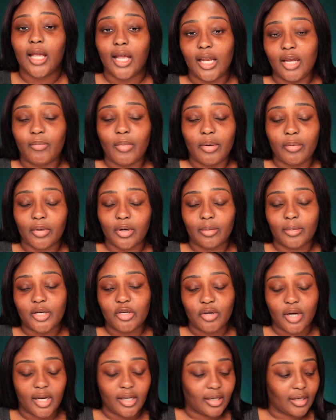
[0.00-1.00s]
Anyway, we're gonna be
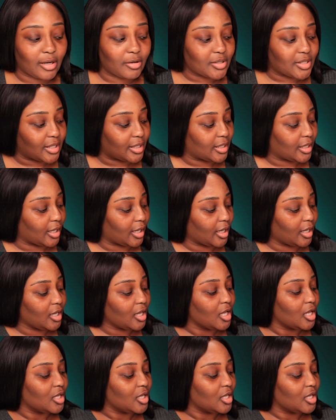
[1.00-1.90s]
trying it out today.